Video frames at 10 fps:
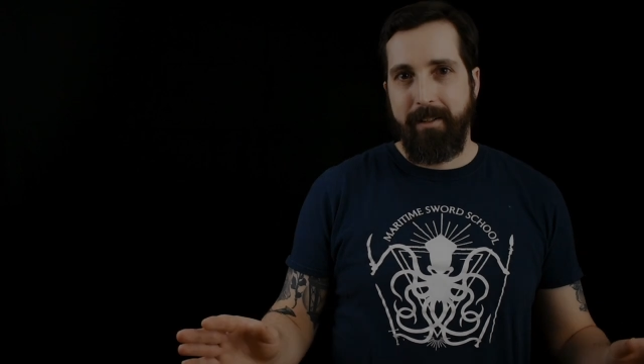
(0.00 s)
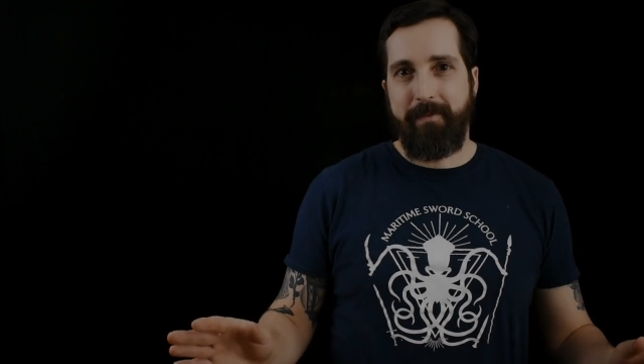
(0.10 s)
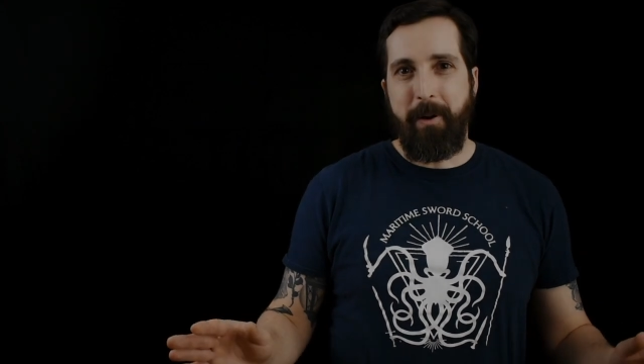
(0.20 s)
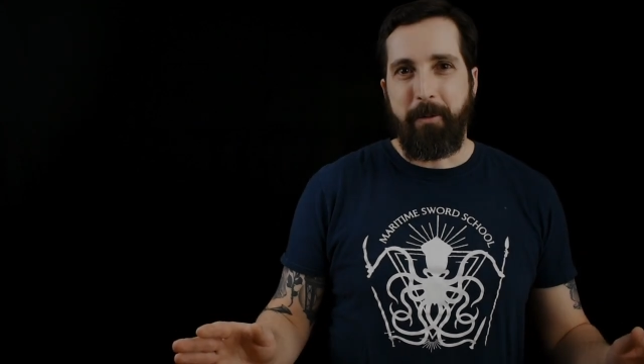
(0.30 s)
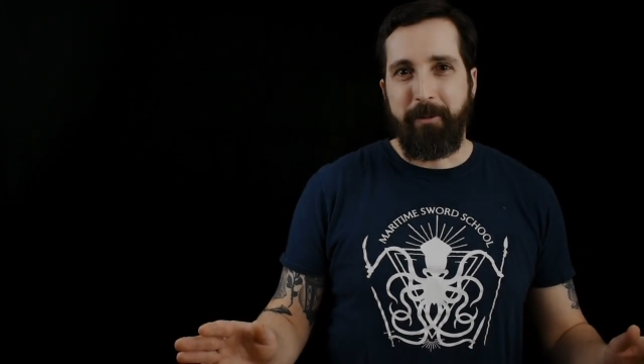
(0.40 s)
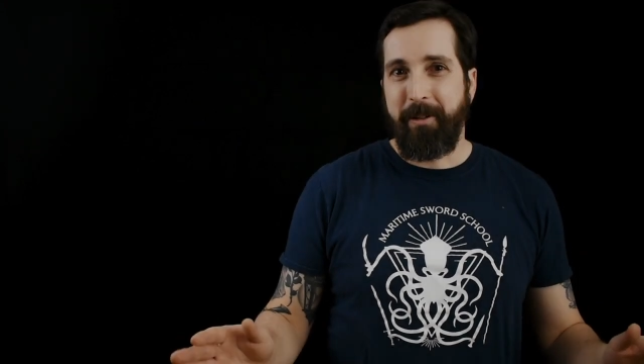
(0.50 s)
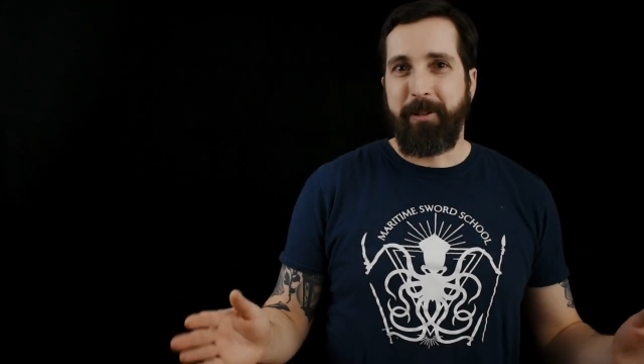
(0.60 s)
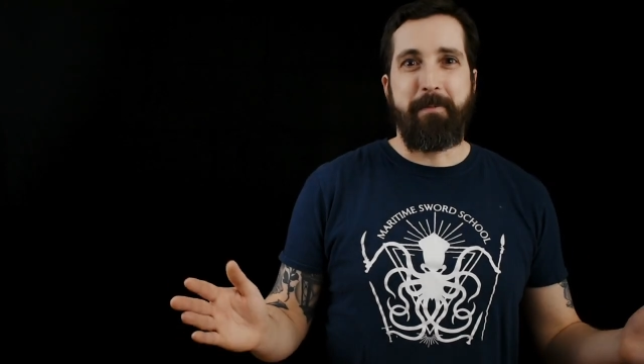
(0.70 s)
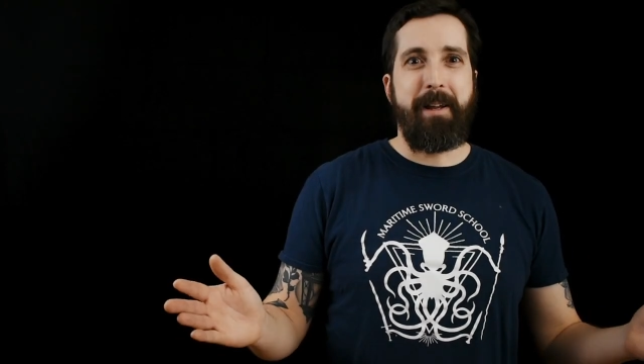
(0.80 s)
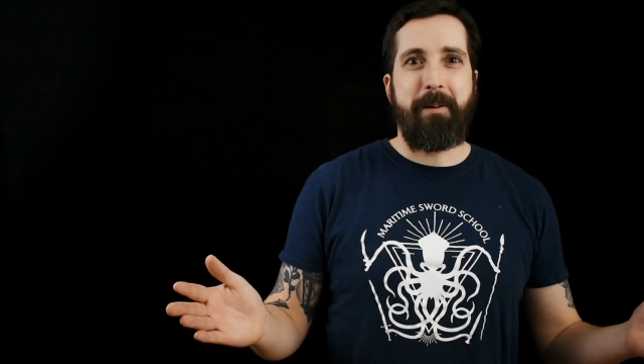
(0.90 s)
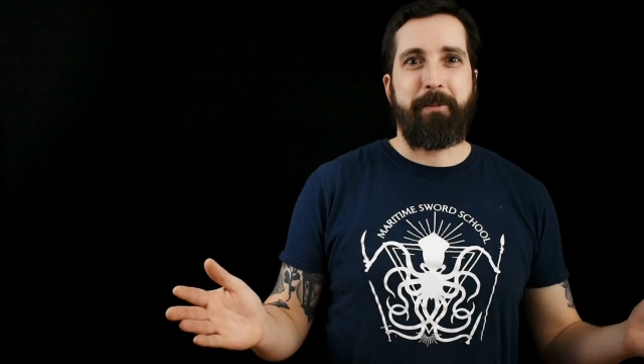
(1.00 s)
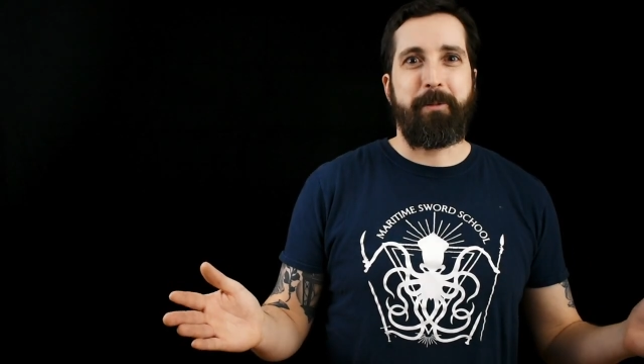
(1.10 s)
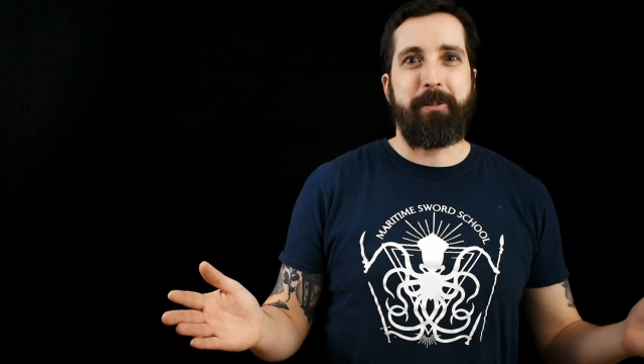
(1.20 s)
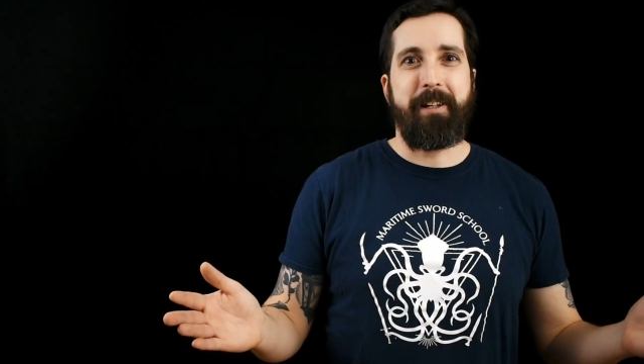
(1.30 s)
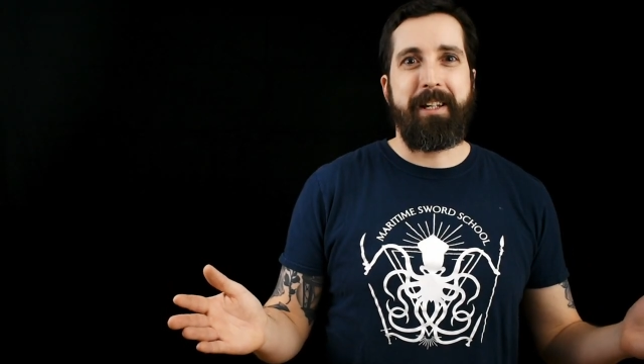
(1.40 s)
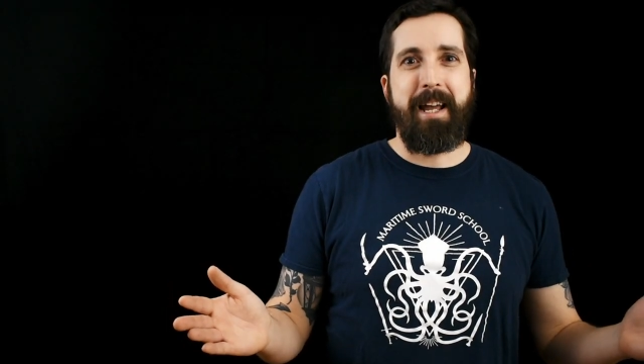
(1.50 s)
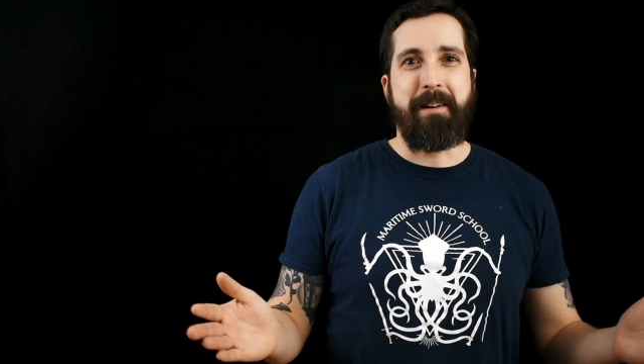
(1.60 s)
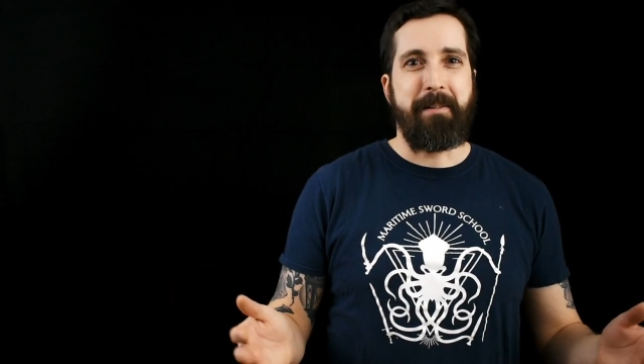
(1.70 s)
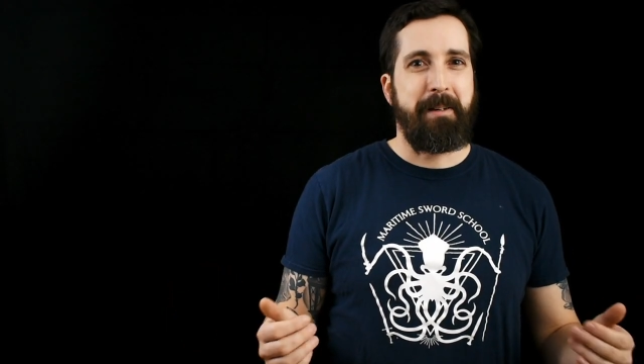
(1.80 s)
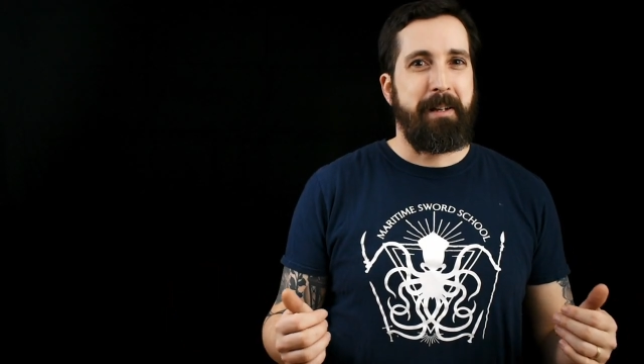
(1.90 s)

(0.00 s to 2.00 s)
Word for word: Folks, you made it through to the end.